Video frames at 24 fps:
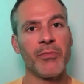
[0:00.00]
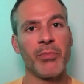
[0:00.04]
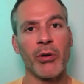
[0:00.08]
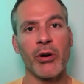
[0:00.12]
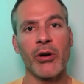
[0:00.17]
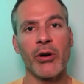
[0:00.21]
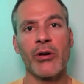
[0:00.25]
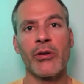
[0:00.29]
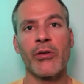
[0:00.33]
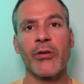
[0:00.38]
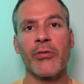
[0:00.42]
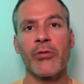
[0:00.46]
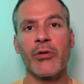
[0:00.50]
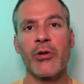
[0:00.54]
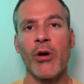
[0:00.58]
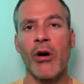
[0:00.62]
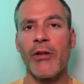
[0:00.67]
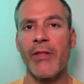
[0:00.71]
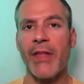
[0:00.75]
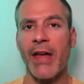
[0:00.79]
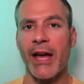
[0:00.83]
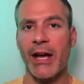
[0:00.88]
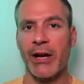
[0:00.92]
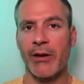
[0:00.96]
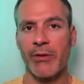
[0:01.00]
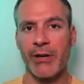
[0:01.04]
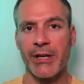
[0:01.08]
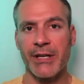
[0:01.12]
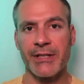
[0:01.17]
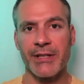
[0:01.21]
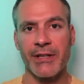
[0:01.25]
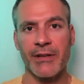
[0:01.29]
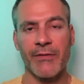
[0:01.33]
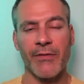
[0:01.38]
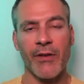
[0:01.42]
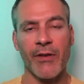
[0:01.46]
burned through all that
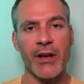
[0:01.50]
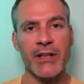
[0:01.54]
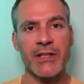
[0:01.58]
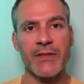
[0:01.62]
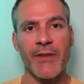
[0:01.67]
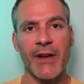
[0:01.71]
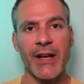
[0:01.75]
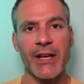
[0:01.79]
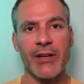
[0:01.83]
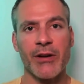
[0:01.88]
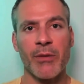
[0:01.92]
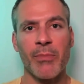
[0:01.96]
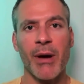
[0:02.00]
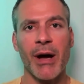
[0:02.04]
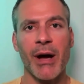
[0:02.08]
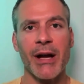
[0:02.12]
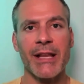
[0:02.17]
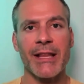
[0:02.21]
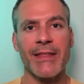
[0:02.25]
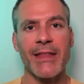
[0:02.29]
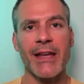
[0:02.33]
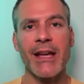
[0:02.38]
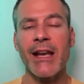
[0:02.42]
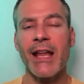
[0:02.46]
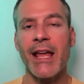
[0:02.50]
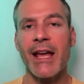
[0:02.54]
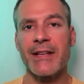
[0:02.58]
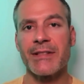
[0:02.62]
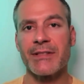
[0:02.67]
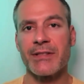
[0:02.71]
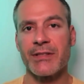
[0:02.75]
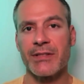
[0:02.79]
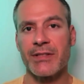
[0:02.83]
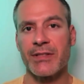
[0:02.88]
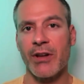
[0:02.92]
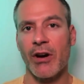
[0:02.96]
creatine phosphate, your body then
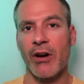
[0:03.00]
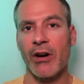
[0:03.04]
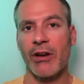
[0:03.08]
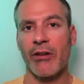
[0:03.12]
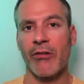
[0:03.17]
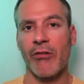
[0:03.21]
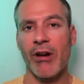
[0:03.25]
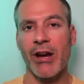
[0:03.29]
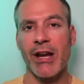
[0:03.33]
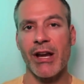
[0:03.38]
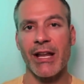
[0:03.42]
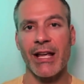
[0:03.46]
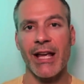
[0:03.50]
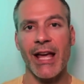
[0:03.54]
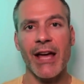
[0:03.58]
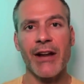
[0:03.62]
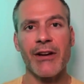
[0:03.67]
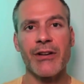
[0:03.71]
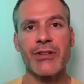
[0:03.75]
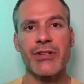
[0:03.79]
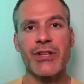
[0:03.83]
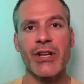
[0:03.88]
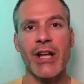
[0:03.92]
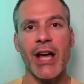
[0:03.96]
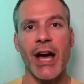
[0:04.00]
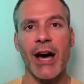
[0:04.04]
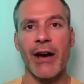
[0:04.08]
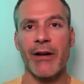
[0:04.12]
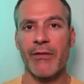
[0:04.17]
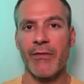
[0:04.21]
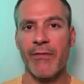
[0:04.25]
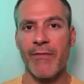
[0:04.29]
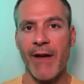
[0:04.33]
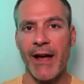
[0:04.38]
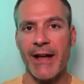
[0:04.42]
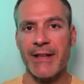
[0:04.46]
has to start creating energy
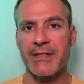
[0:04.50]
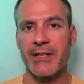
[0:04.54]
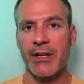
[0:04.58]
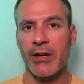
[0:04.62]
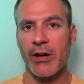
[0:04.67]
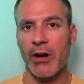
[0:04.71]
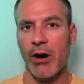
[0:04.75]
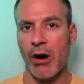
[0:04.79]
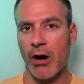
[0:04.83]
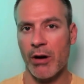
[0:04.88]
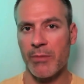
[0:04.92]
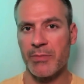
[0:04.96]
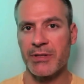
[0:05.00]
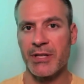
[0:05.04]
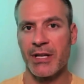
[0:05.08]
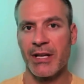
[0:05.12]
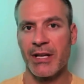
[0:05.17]
out of fats and carbs,